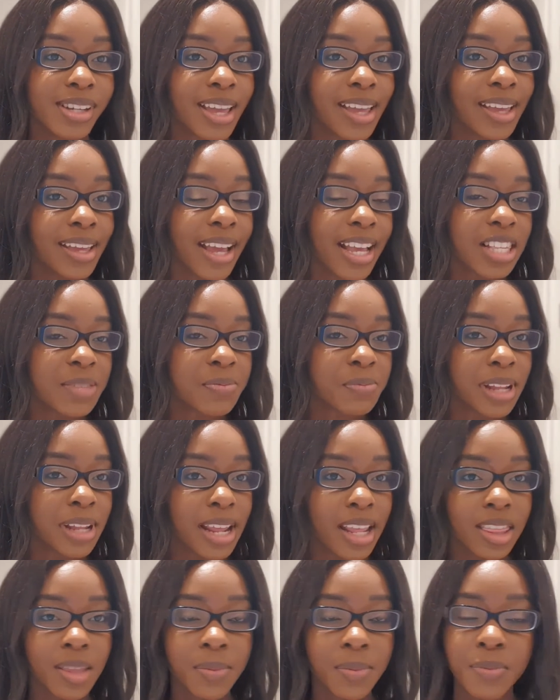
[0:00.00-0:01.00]

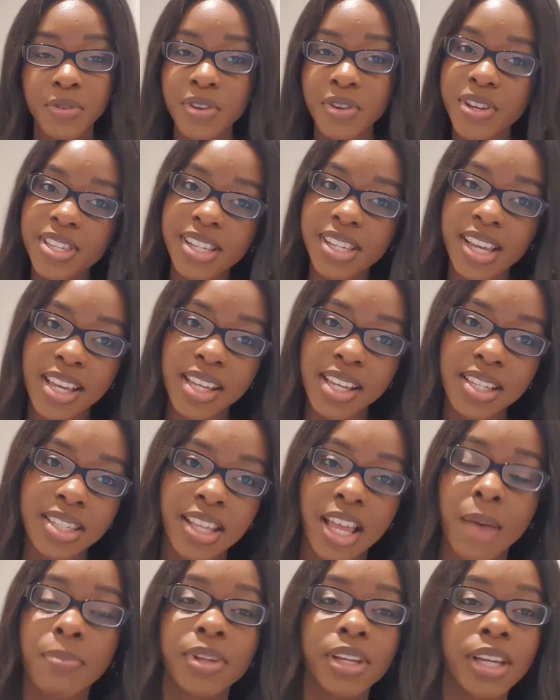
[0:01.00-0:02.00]
explaining the process, the
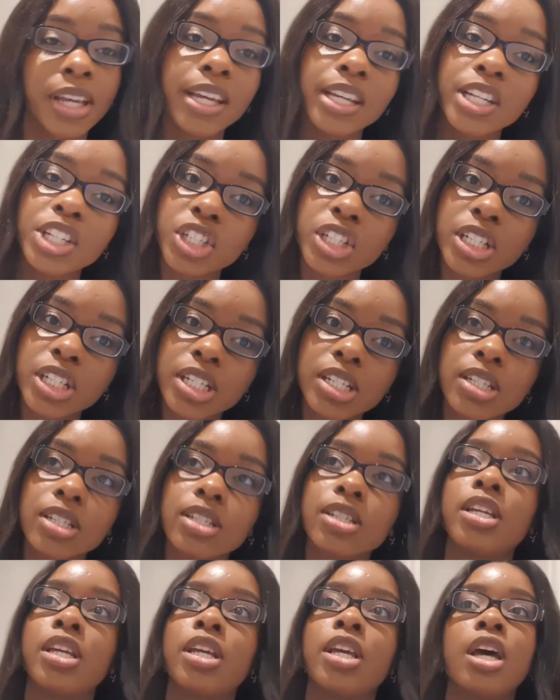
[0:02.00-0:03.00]
application,
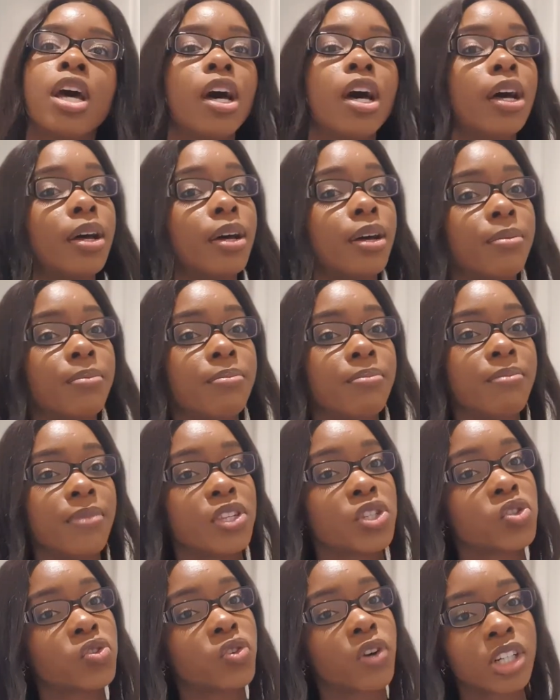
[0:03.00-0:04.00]
the
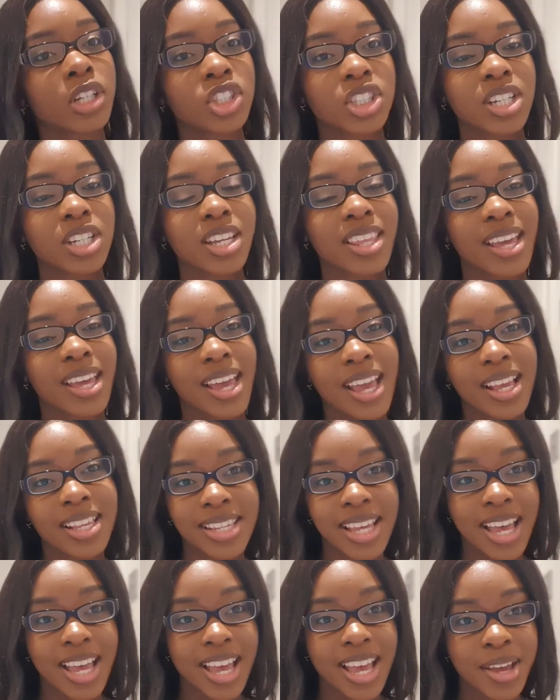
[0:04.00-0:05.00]
structure, the
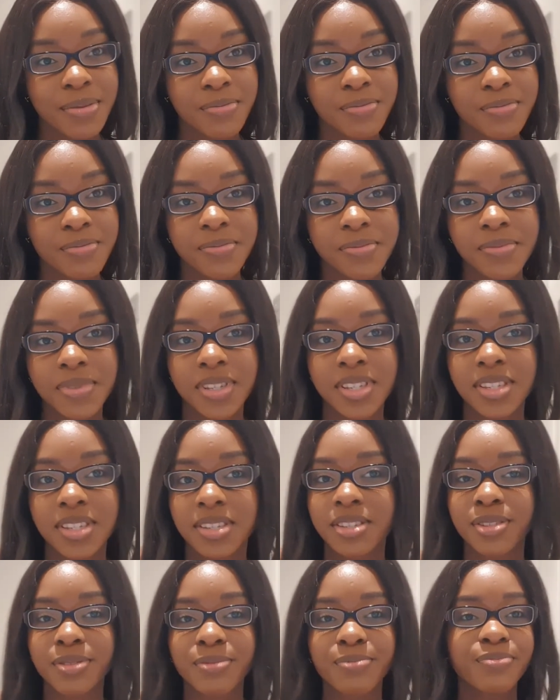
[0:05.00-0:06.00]

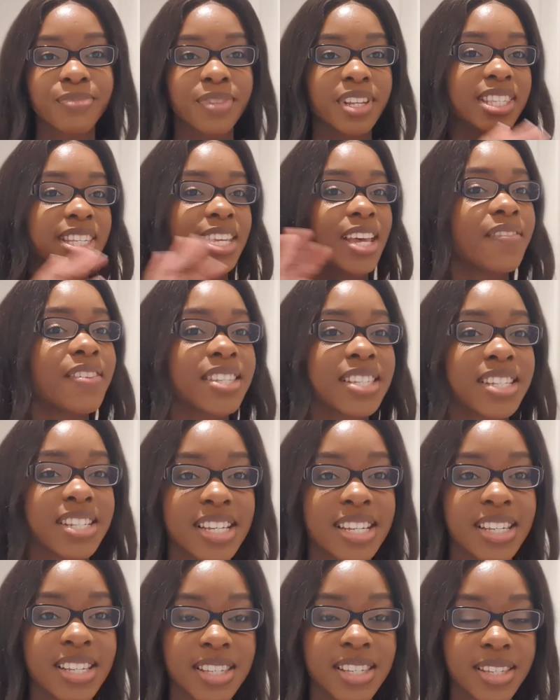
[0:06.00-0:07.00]
exams, the
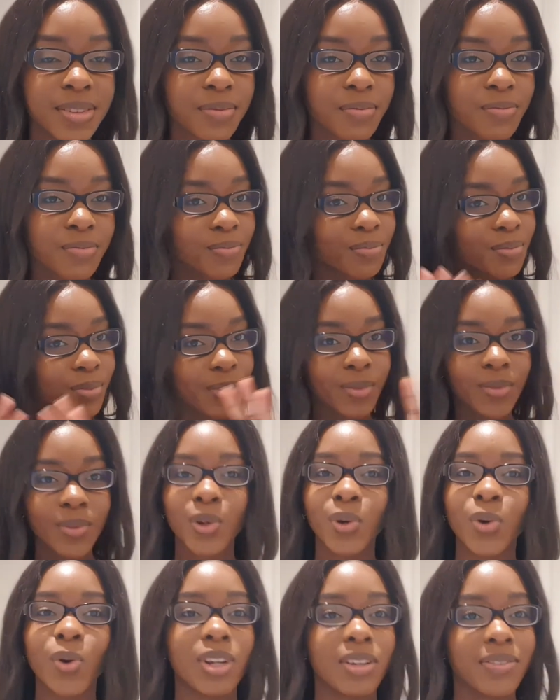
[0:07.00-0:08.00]
services,
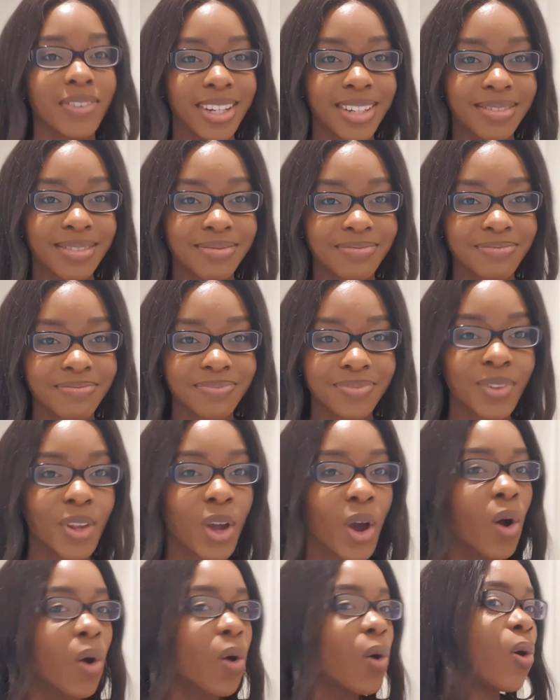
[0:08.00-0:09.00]
all of it.
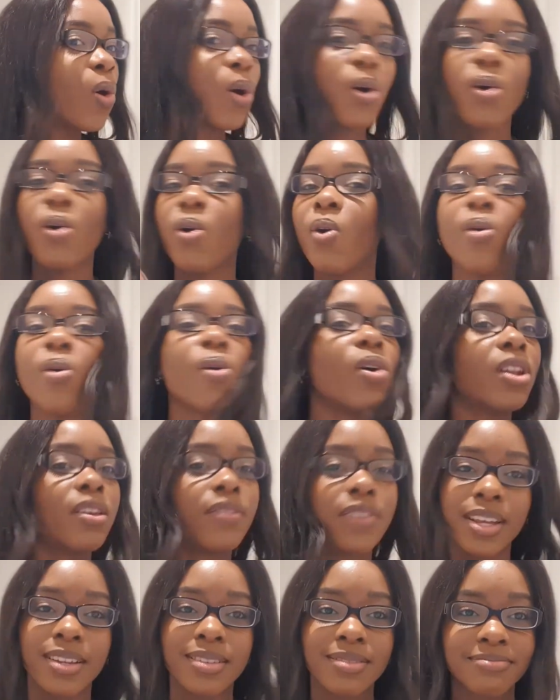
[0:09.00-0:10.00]
All of
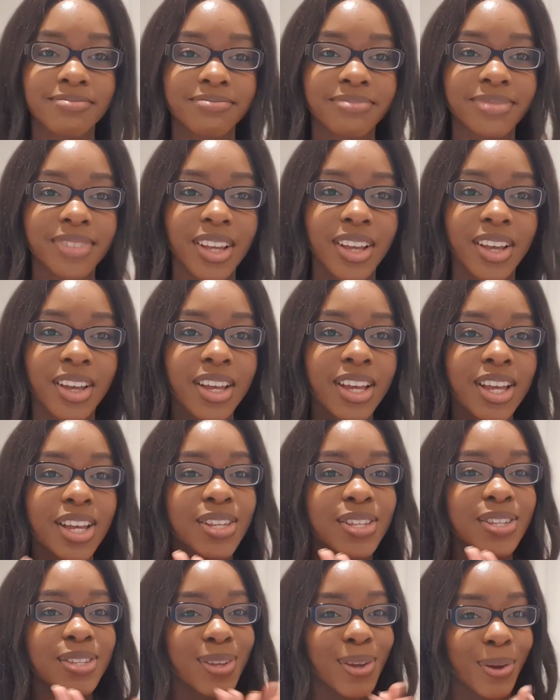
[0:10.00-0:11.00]
it.
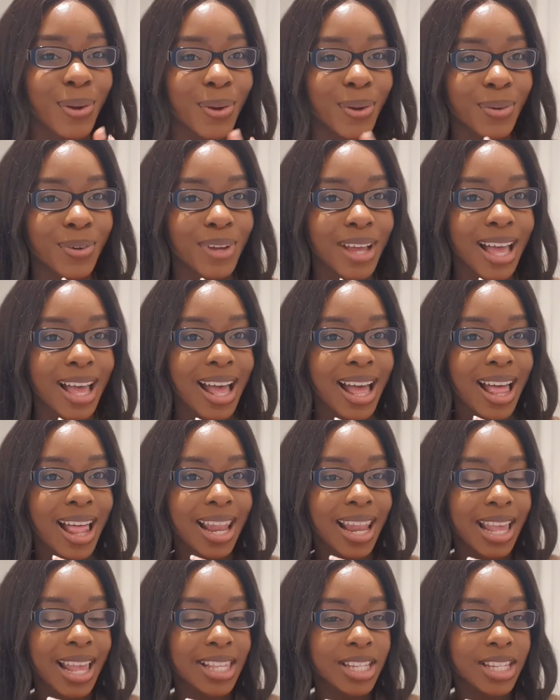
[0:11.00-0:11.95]
So let's